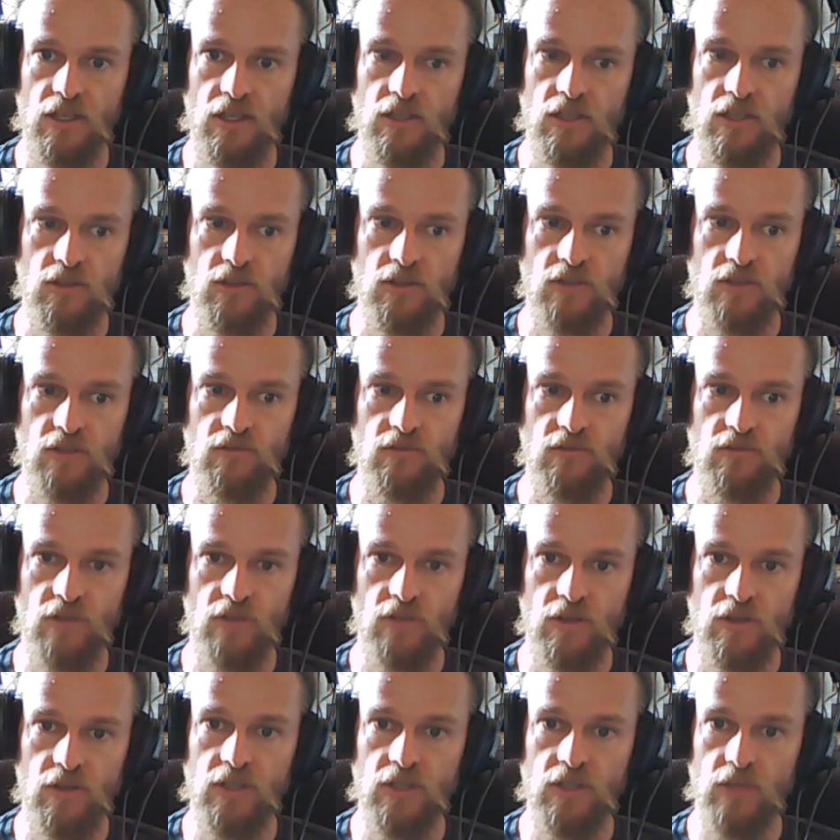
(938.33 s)
you can
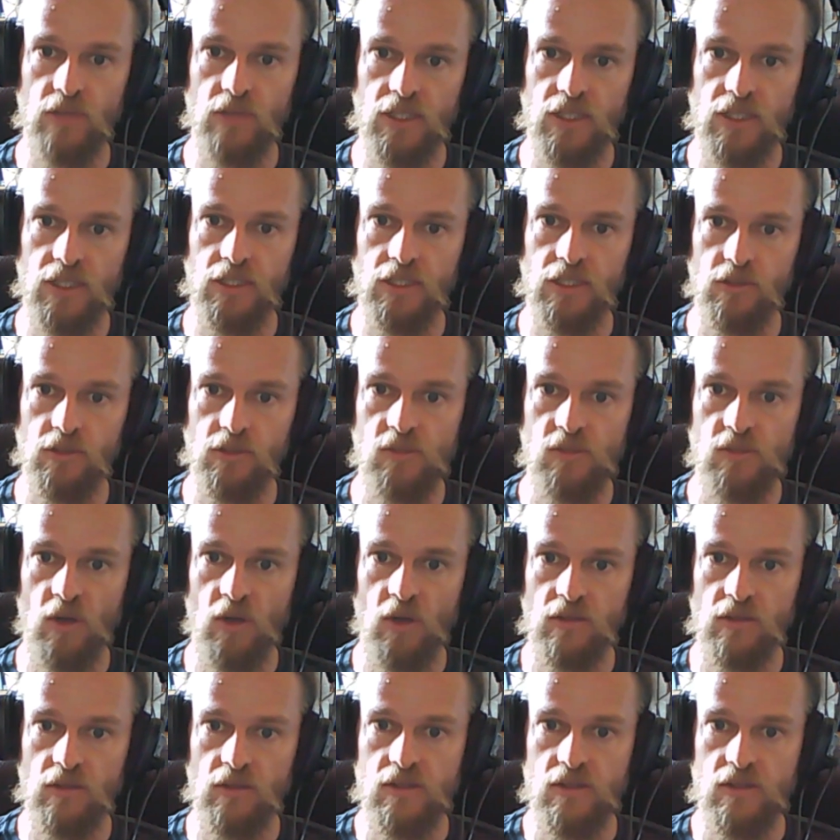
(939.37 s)
very quickly lose
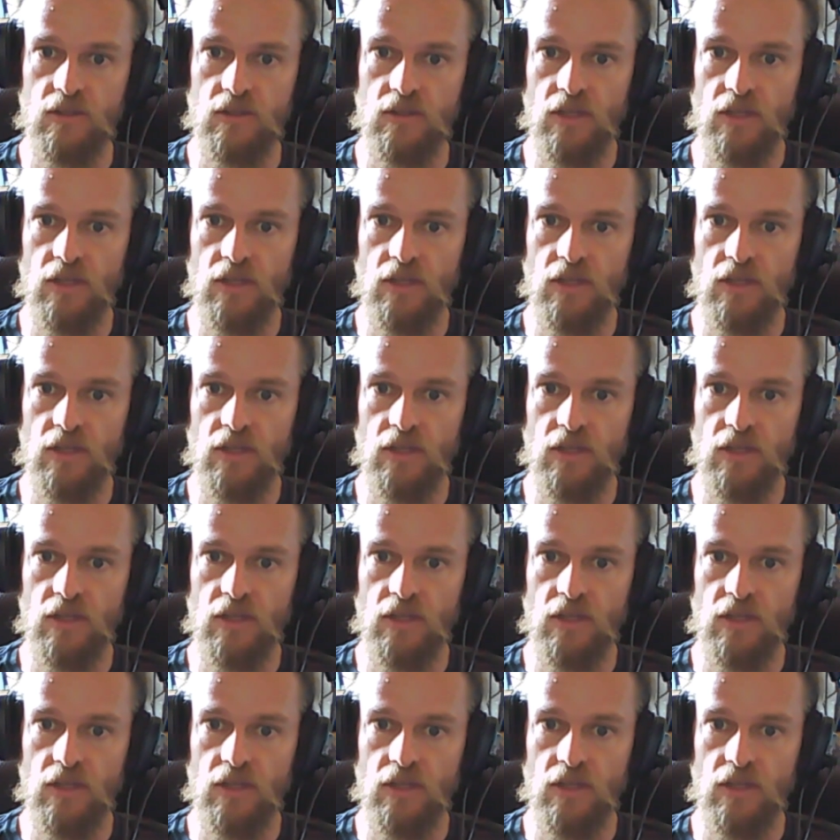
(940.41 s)
models.